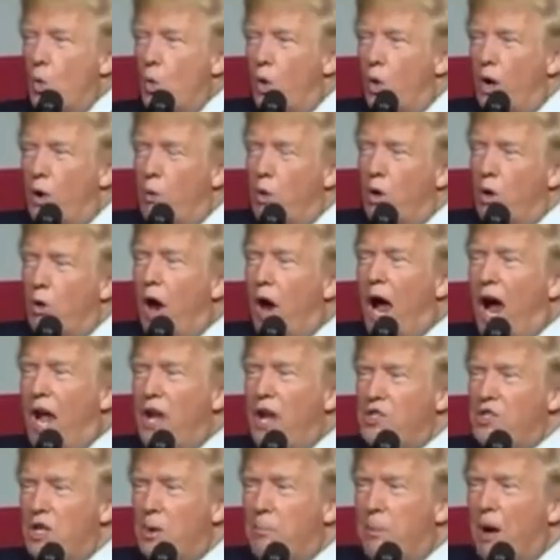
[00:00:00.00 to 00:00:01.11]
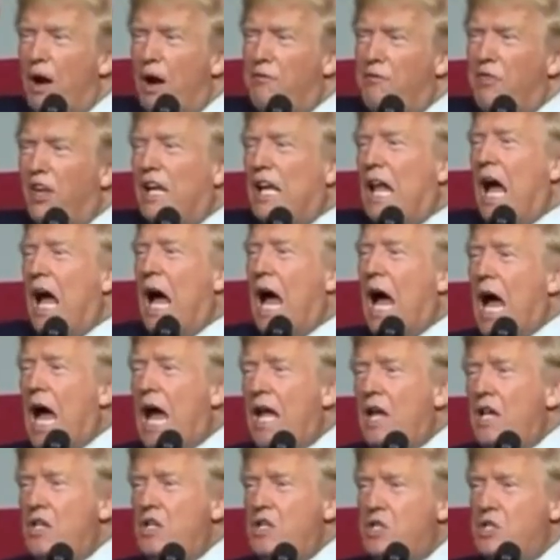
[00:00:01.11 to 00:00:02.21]
We will rise above the
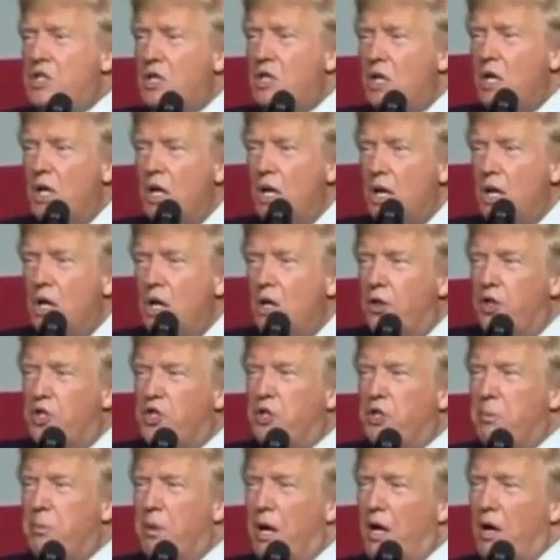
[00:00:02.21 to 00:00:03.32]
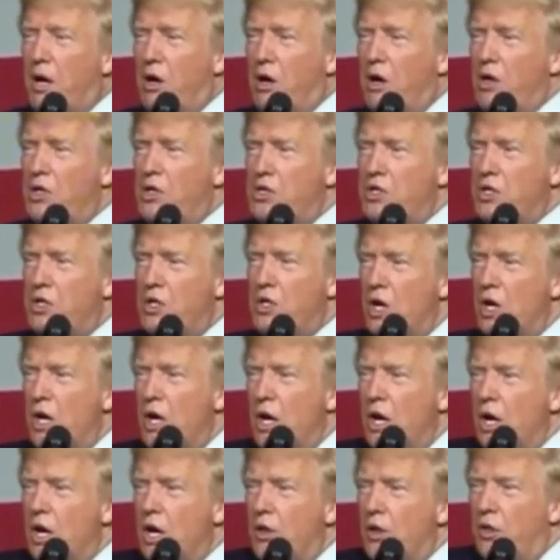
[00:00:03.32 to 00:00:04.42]
lies, the smears,
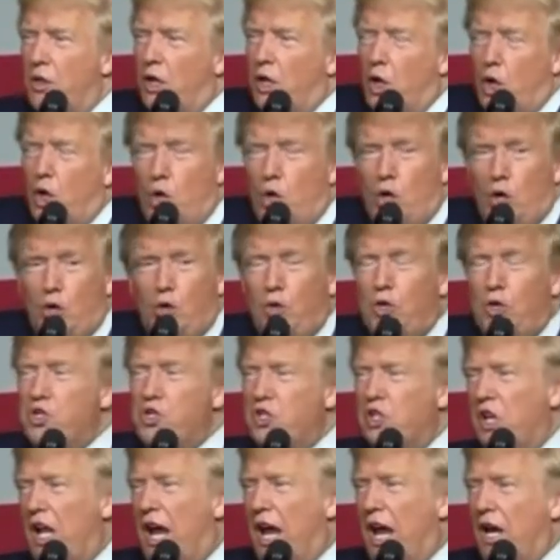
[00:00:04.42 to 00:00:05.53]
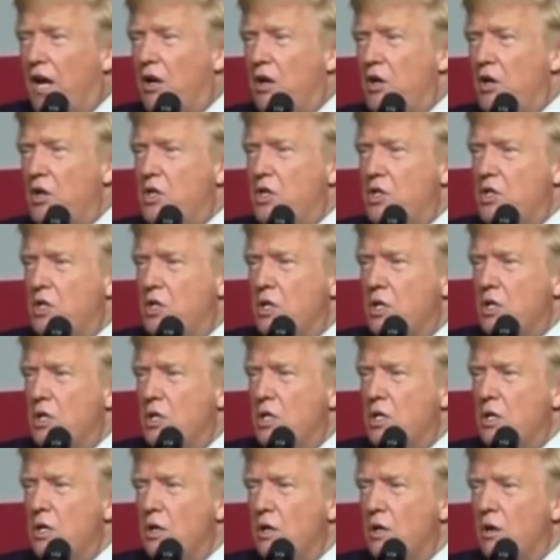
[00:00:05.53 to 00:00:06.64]
the ludicrous slanders
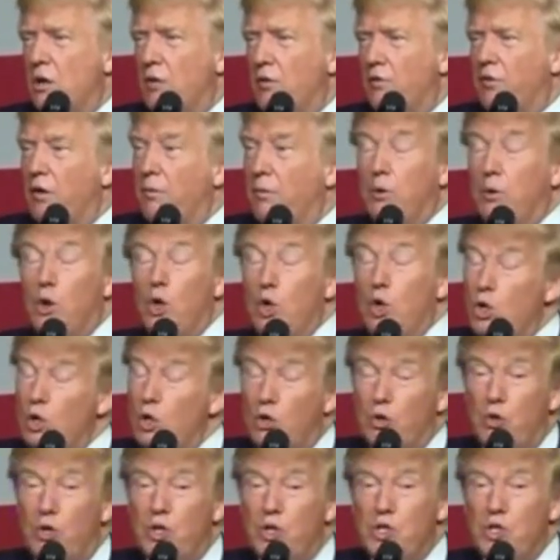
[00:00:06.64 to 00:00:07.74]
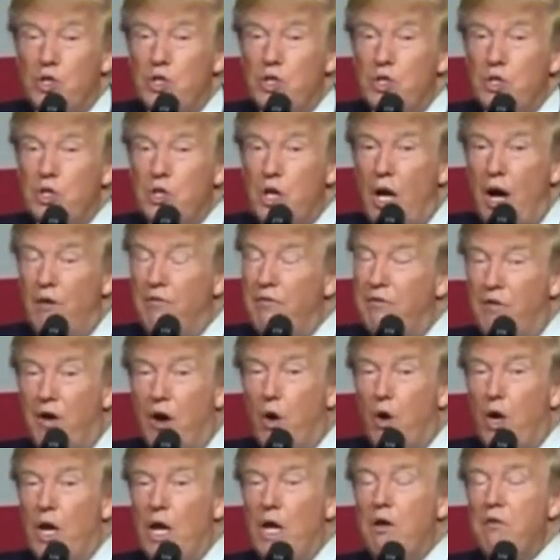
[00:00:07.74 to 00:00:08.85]
from ludicrous and
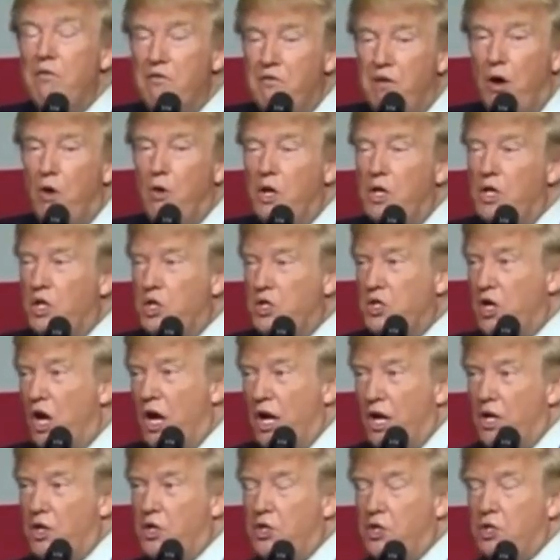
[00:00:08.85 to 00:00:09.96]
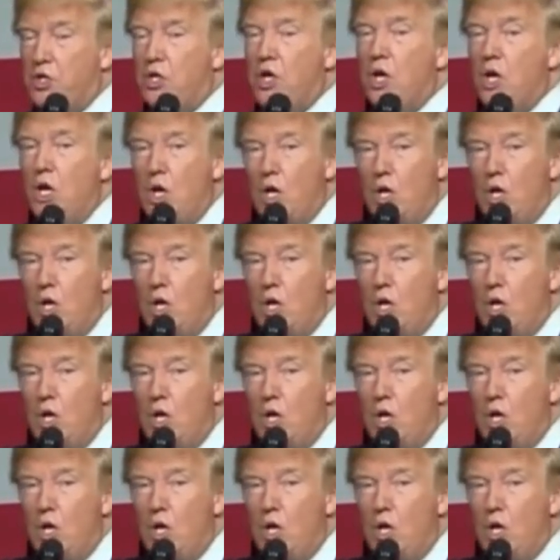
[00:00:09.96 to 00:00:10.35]
very, very dishonest